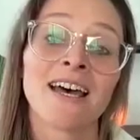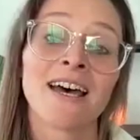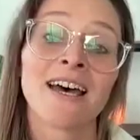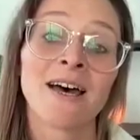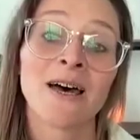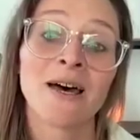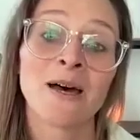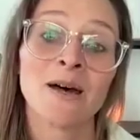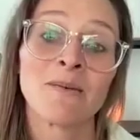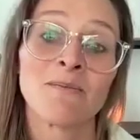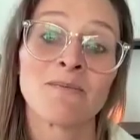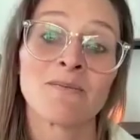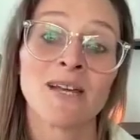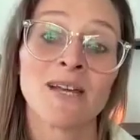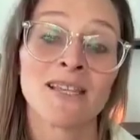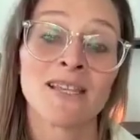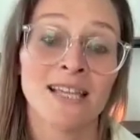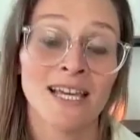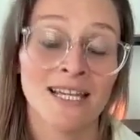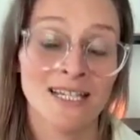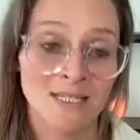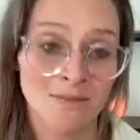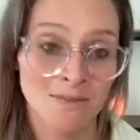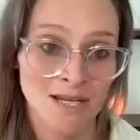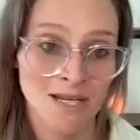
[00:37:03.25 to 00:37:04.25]
And
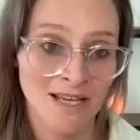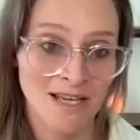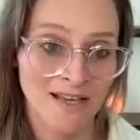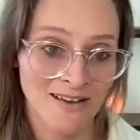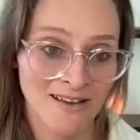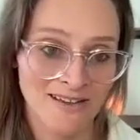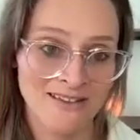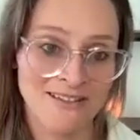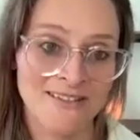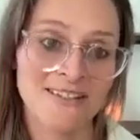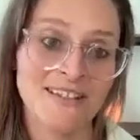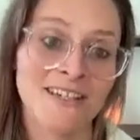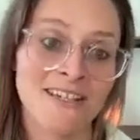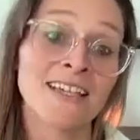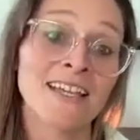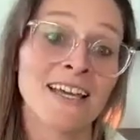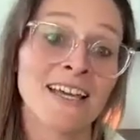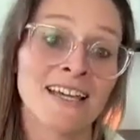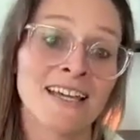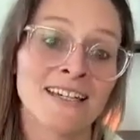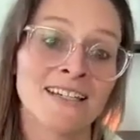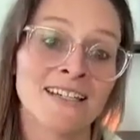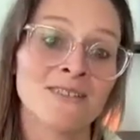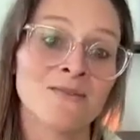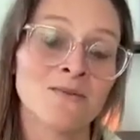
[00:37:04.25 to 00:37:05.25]
that is because,
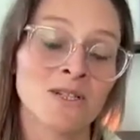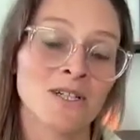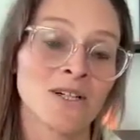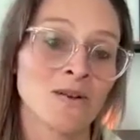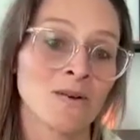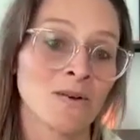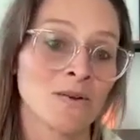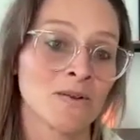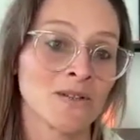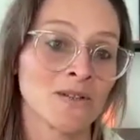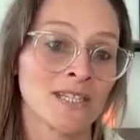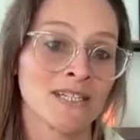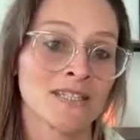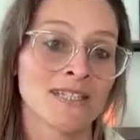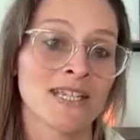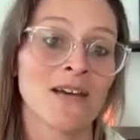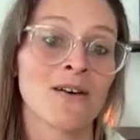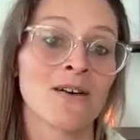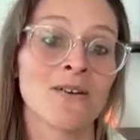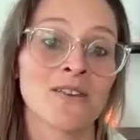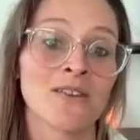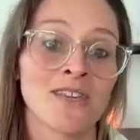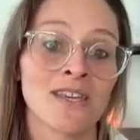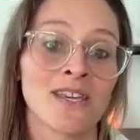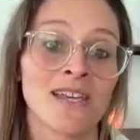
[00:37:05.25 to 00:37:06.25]
again, we're only as
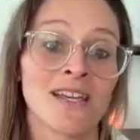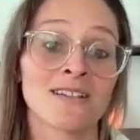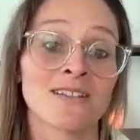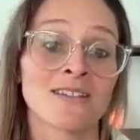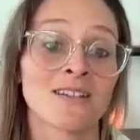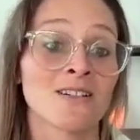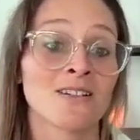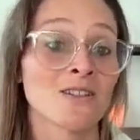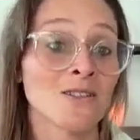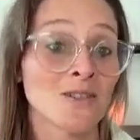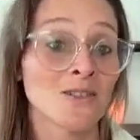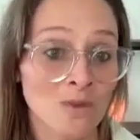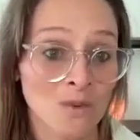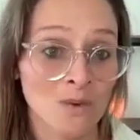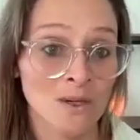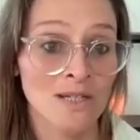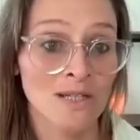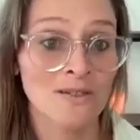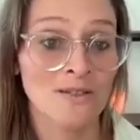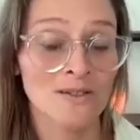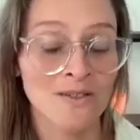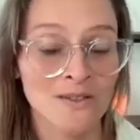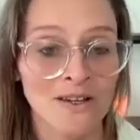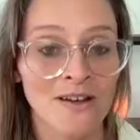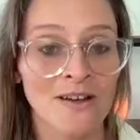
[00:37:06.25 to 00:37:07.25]
healthy as our
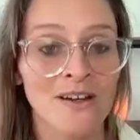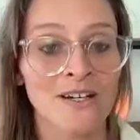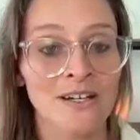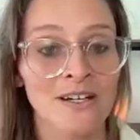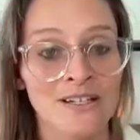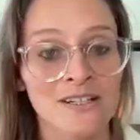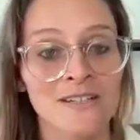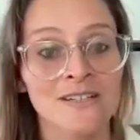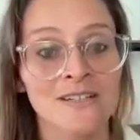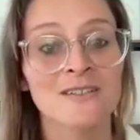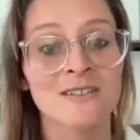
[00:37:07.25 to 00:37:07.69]
soils are.